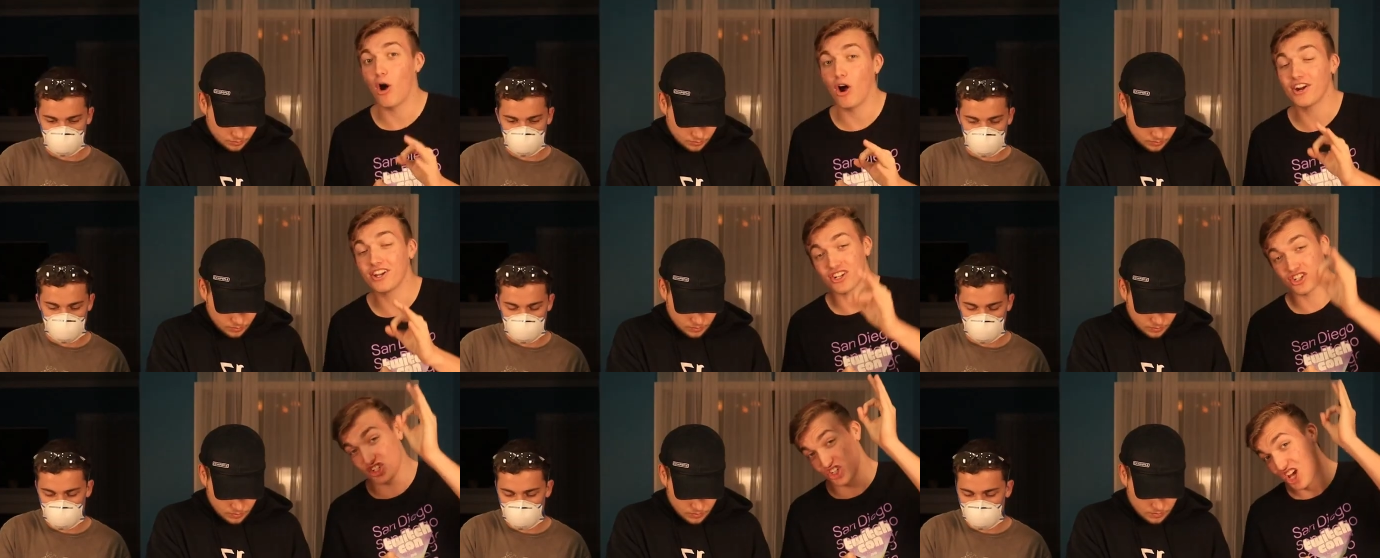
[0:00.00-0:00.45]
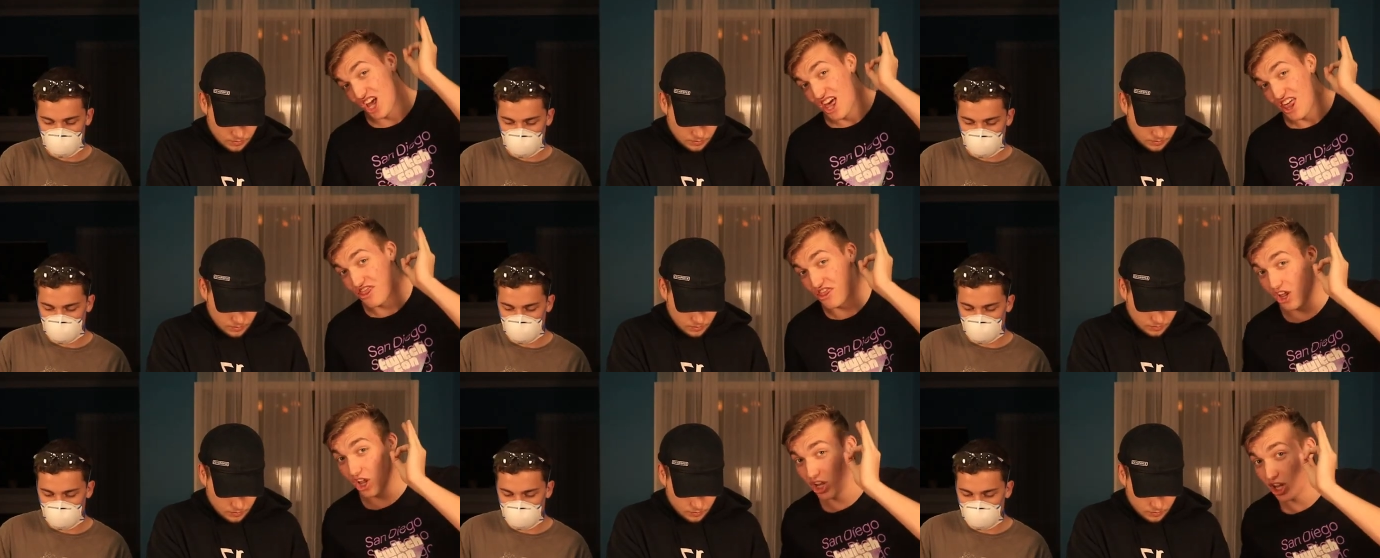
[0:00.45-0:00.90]
Speaker 1: punish
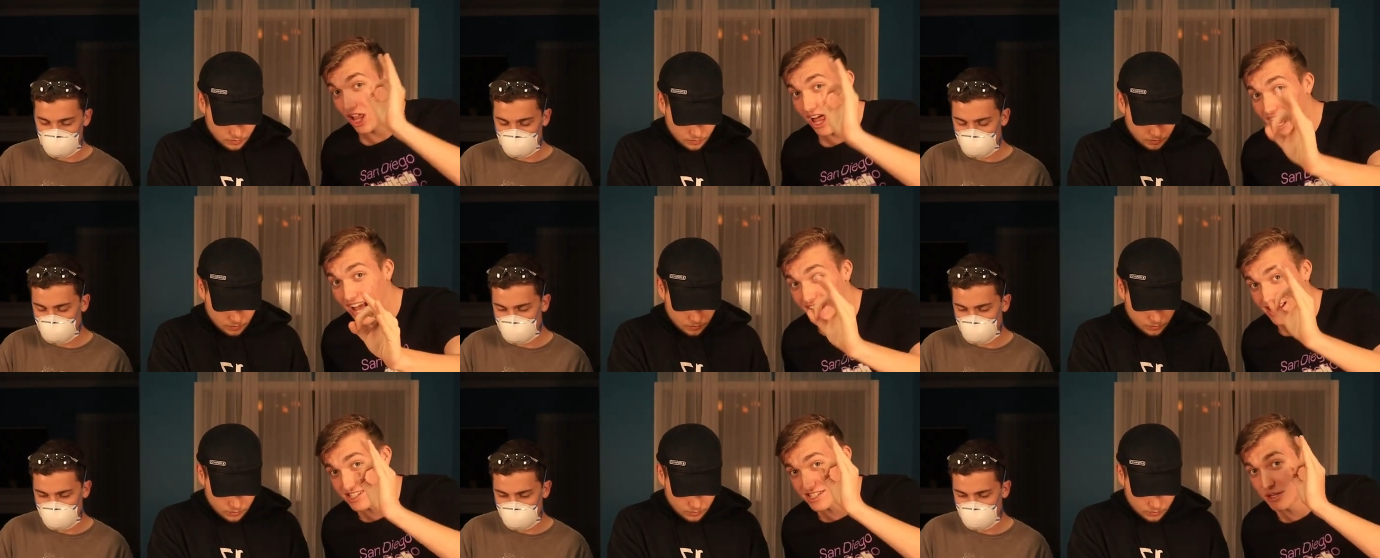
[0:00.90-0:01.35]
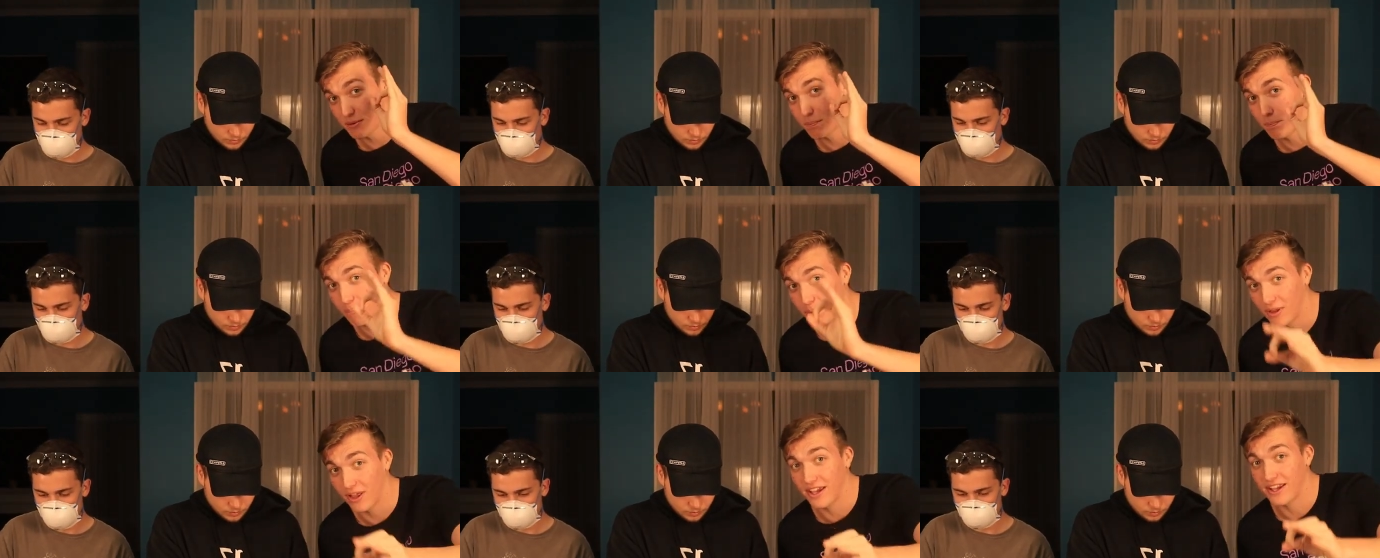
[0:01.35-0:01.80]
the last
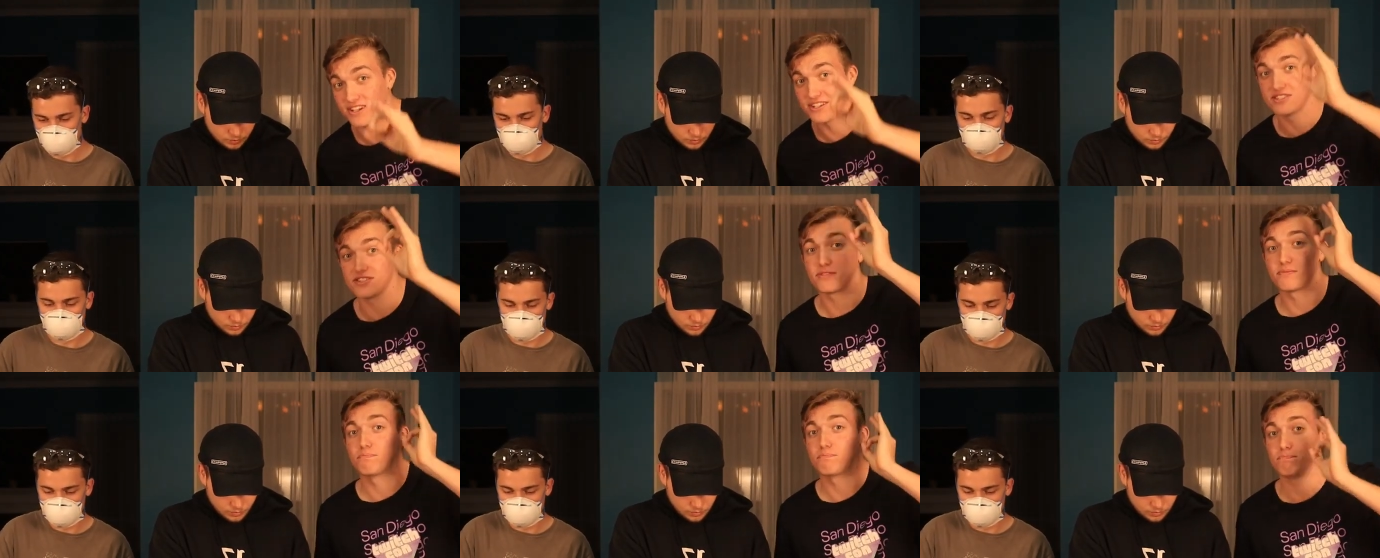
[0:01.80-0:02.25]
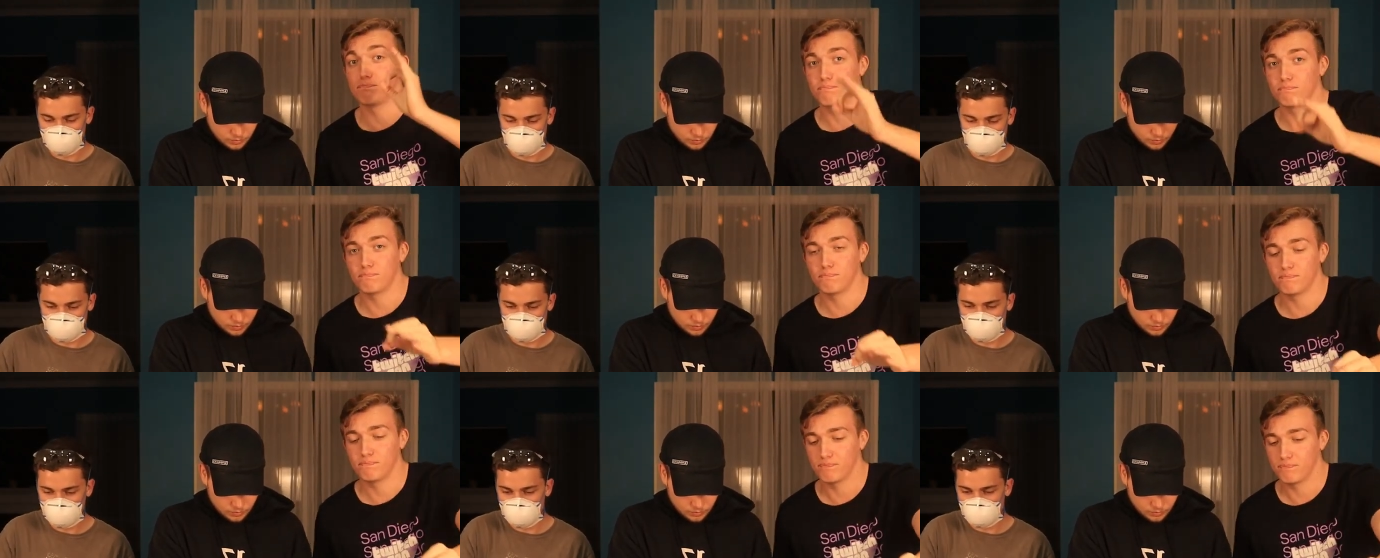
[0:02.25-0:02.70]
place
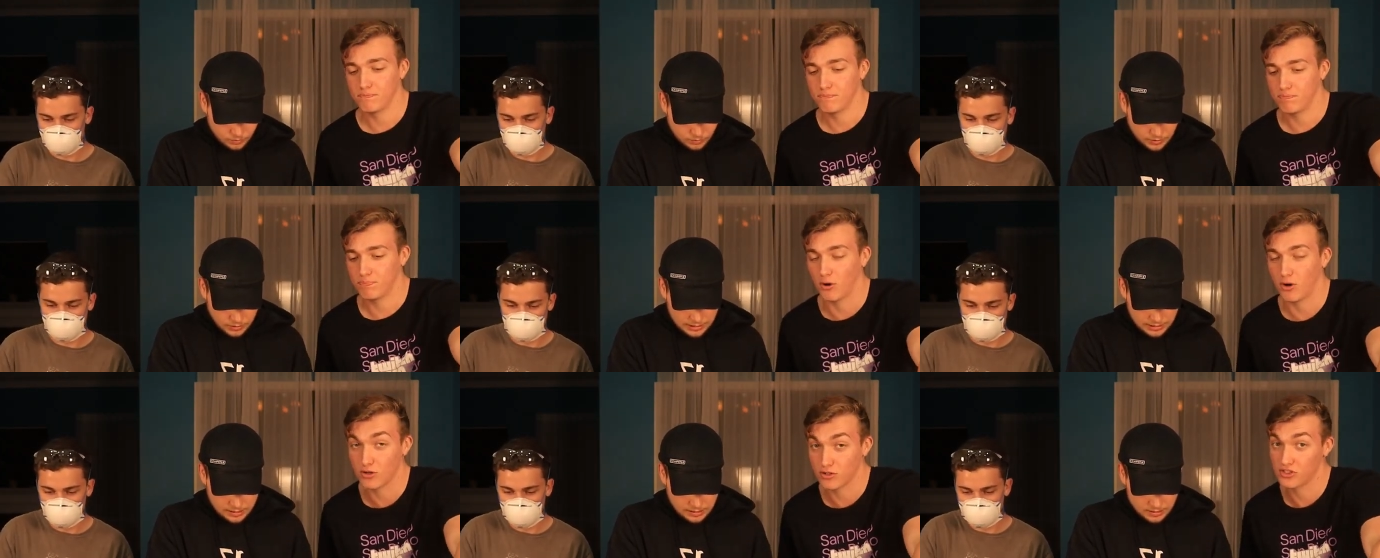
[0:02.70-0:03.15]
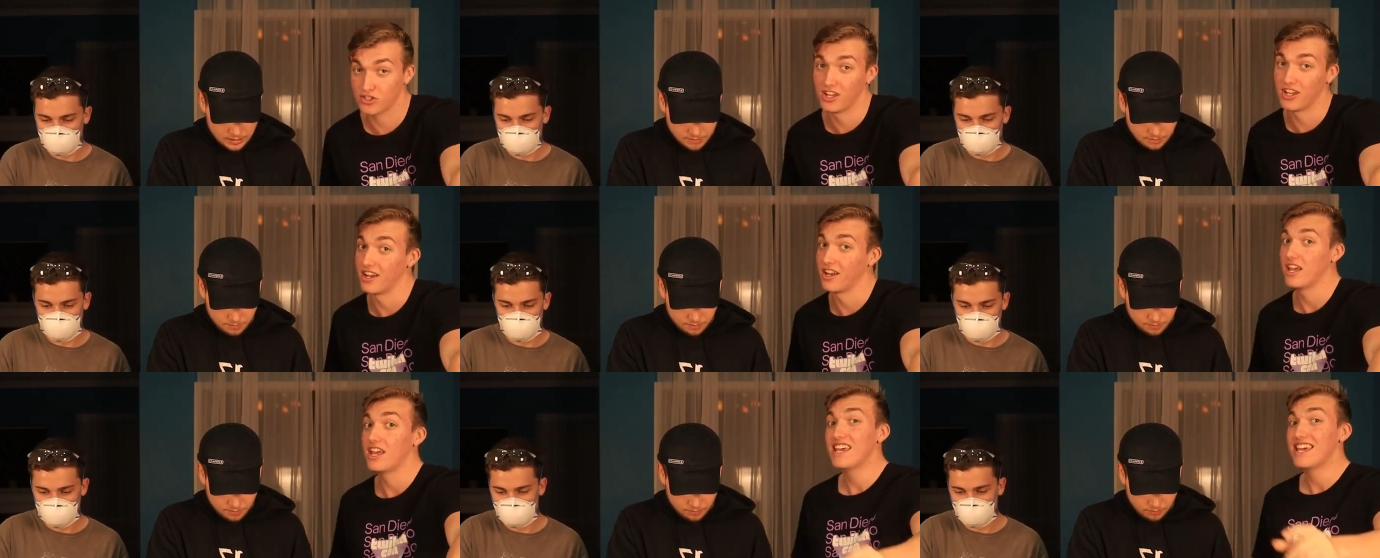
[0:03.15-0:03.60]

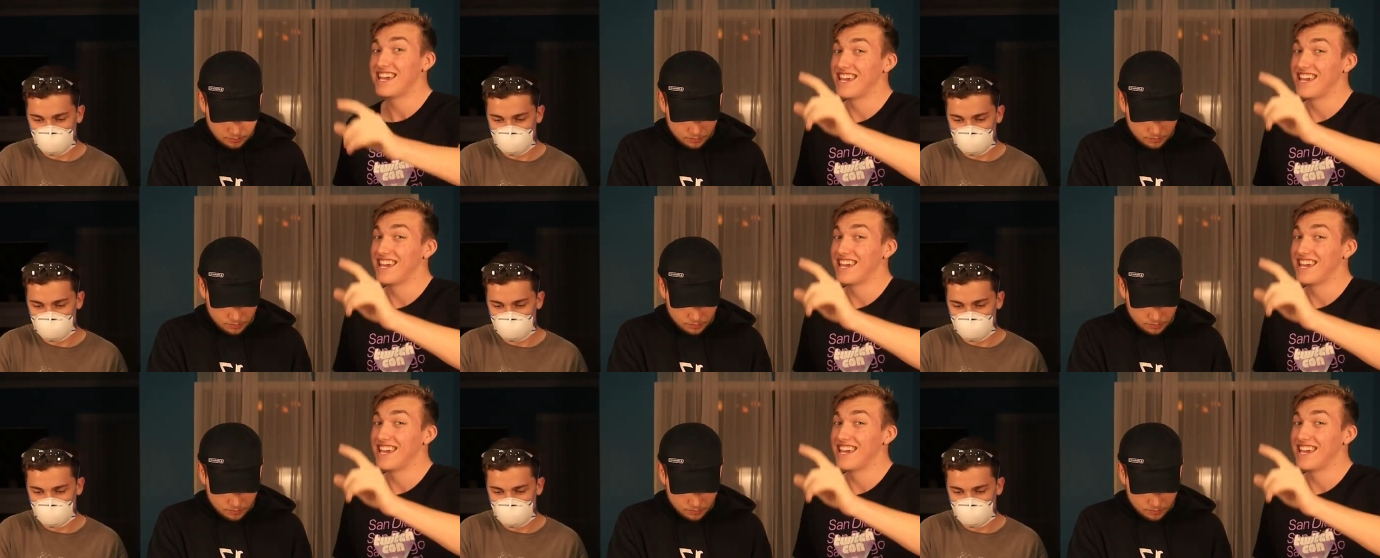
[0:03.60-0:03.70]
person